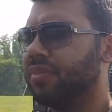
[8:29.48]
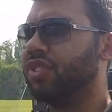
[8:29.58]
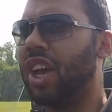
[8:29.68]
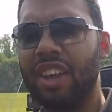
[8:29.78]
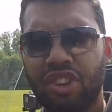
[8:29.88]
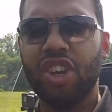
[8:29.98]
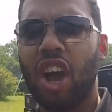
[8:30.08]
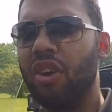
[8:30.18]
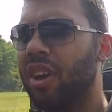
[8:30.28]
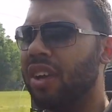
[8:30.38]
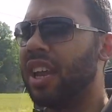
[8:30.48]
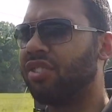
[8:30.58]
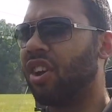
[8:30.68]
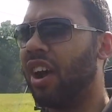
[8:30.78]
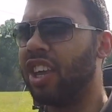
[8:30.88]
So as you know, this
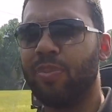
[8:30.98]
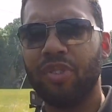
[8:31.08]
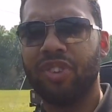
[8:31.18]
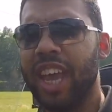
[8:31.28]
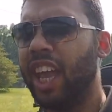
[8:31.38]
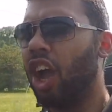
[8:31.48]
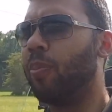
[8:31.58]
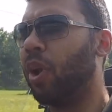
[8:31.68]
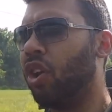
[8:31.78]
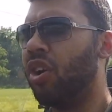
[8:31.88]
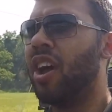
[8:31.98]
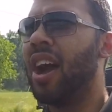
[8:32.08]
car is Montego Blue,